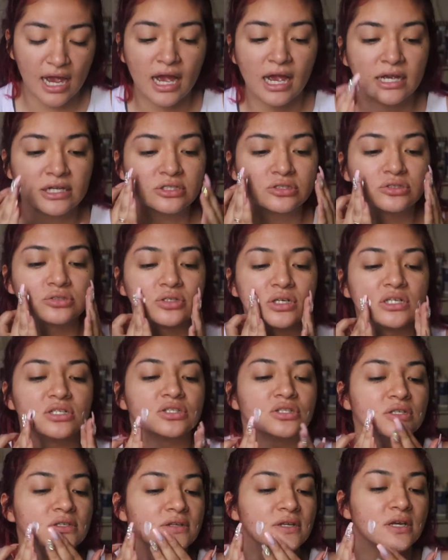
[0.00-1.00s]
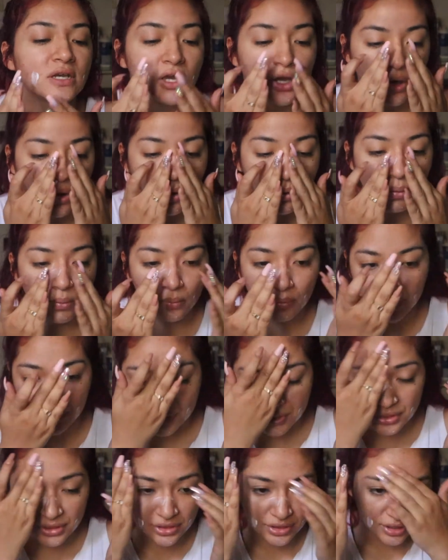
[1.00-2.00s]
hydration
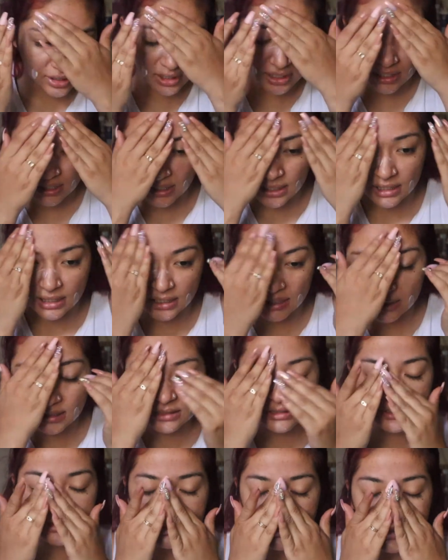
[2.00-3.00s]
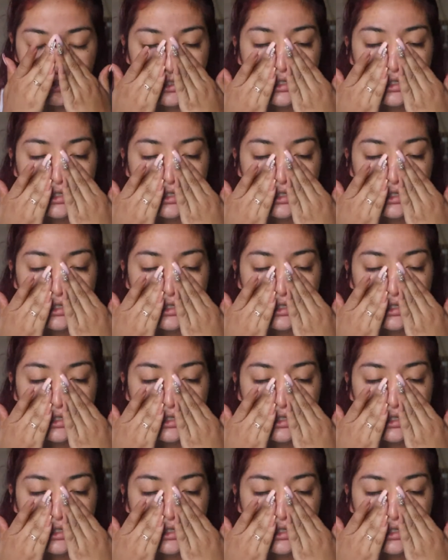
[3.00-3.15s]
within it.